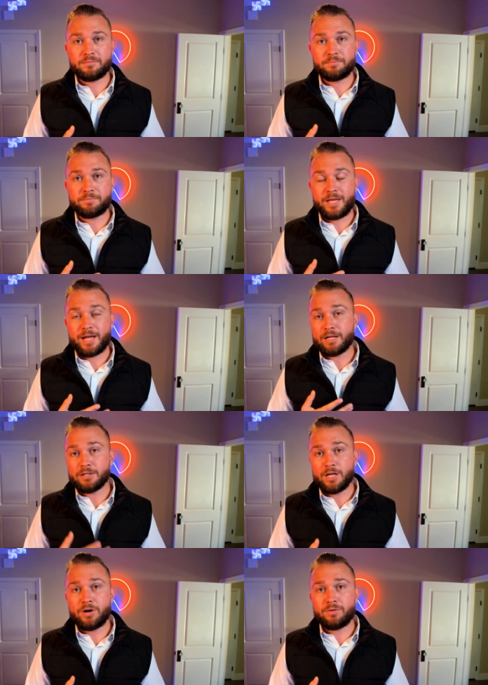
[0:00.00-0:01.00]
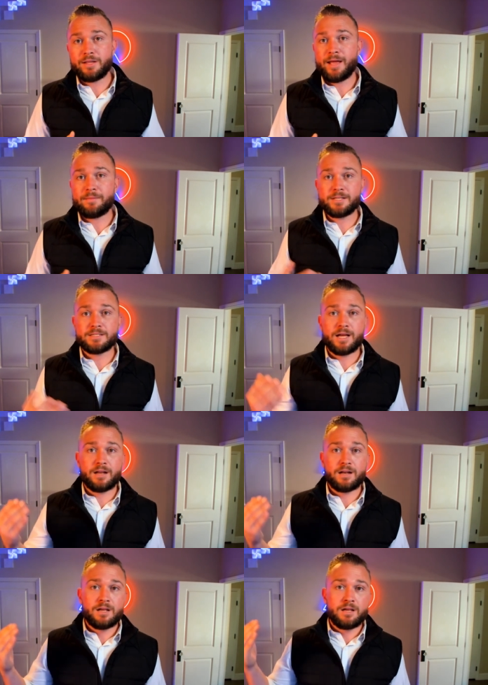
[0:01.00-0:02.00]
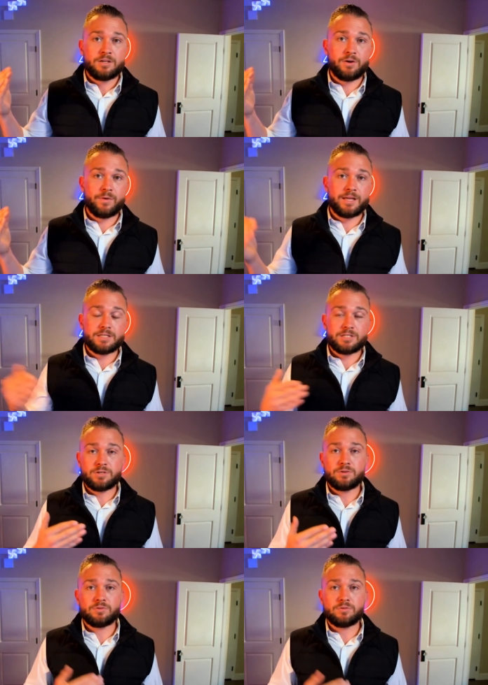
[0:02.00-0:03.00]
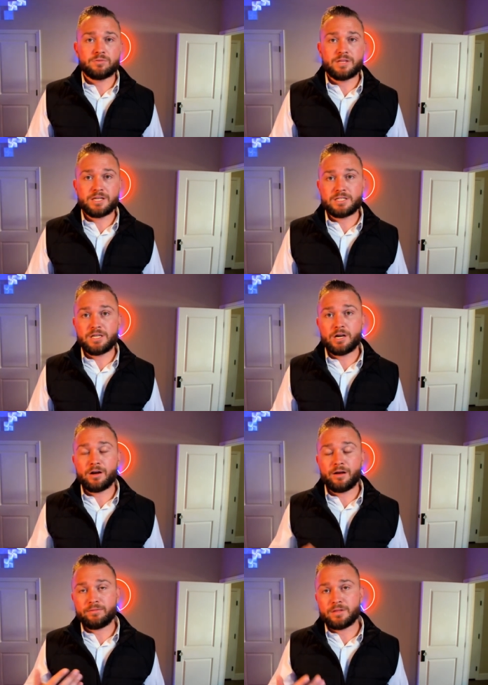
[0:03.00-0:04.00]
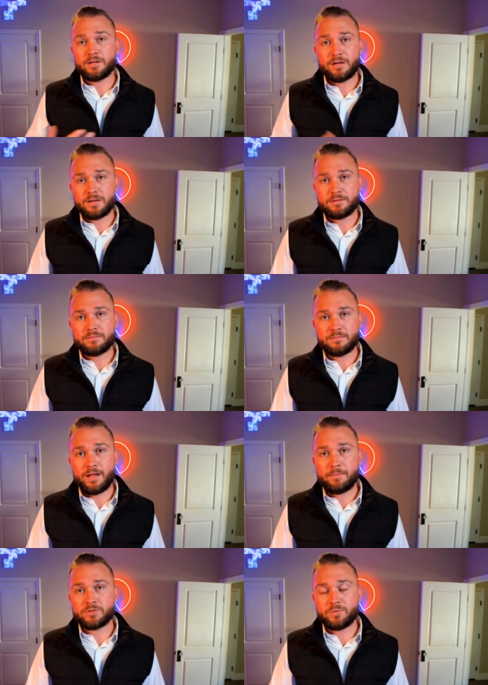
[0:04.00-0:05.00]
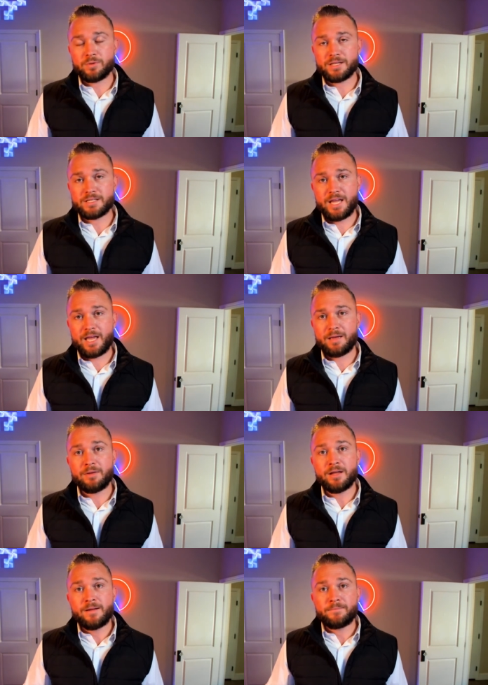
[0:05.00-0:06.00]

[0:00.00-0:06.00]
getting a loan, then that means that going into this year, if the numbers were the same,